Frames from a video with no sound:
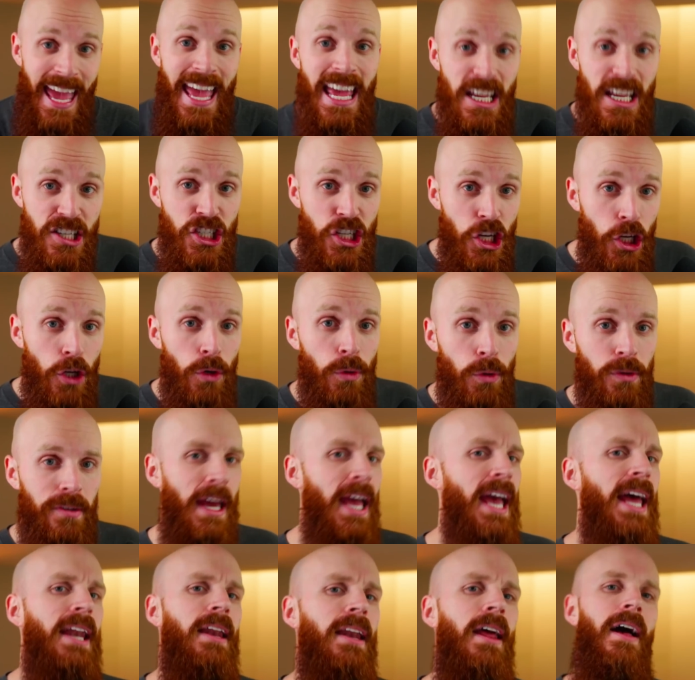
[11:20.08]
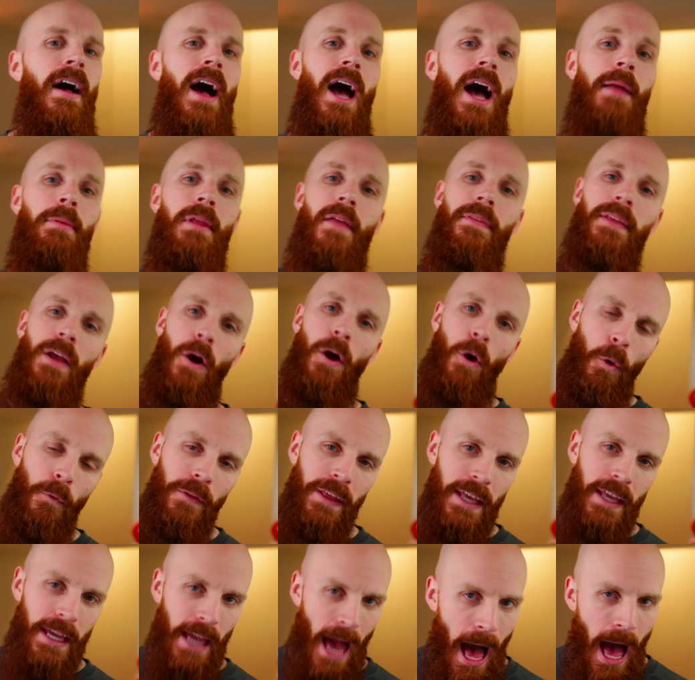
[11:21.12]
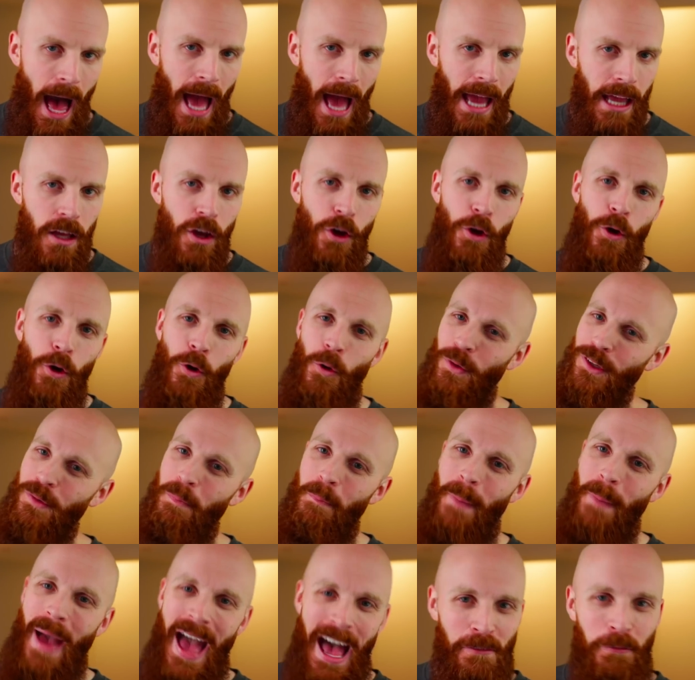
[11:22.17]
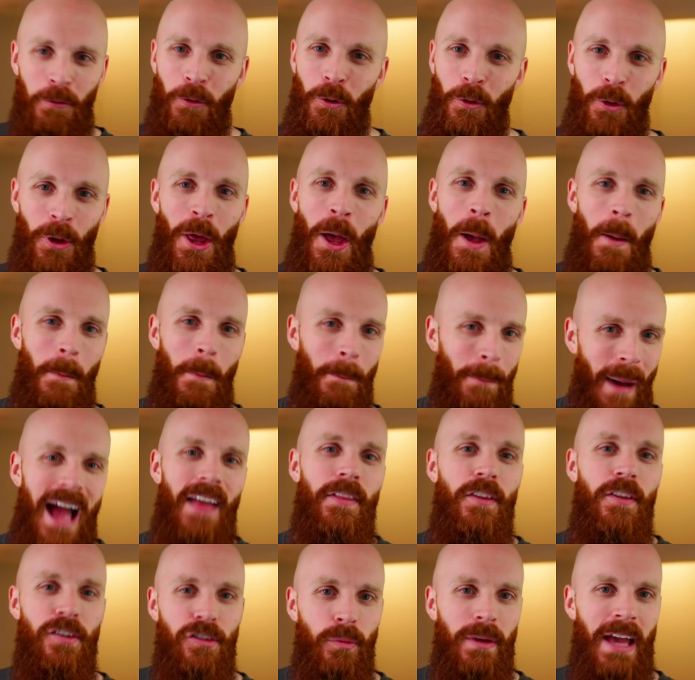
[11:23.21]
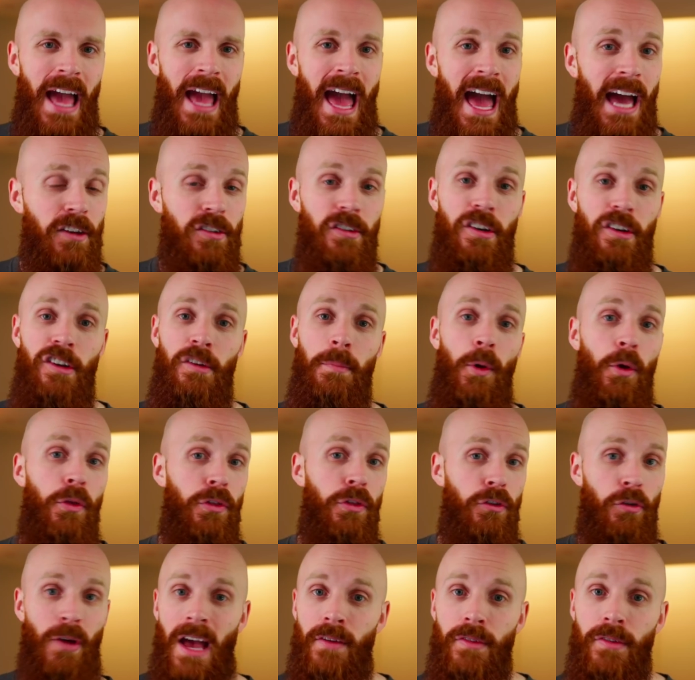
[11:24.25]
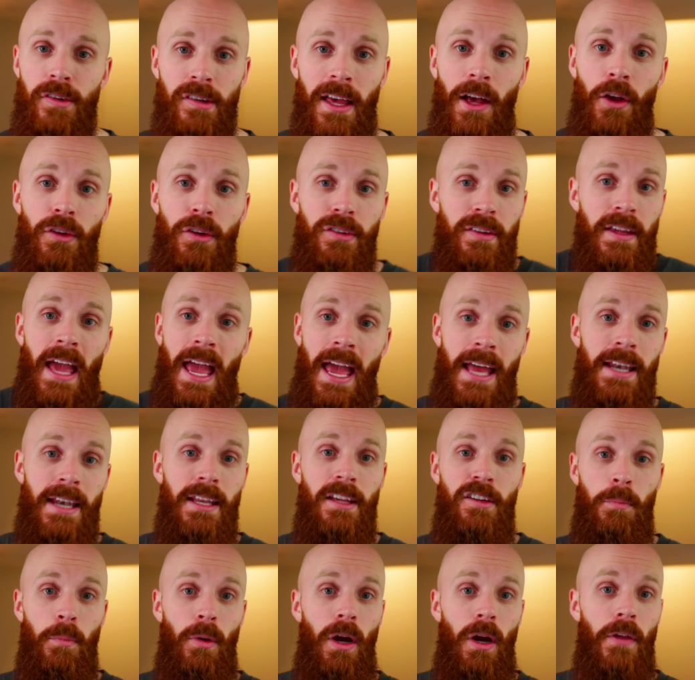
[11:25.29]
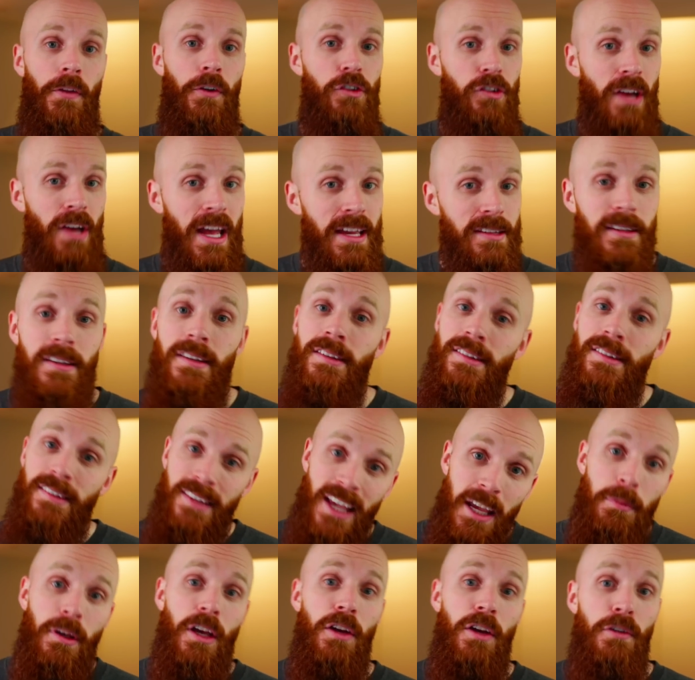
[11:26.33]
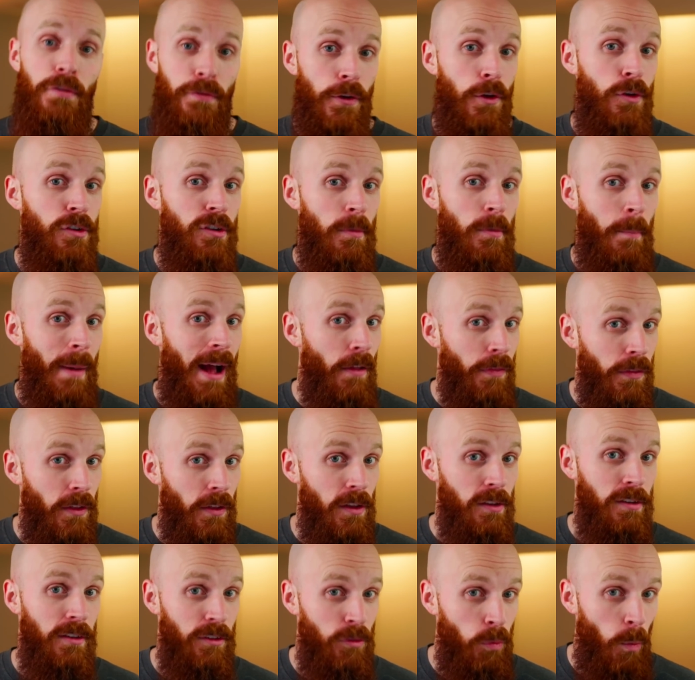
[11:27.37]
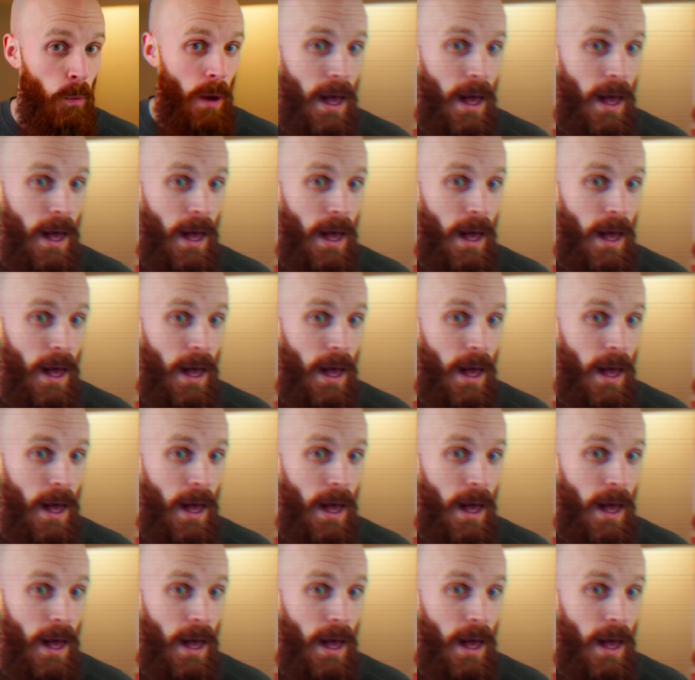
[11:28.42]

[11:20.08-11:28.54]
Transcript: issues. And I'm not the only guy who was baffled by this reaction, as both Travis Kelce and his brother Jason seemed confused about this as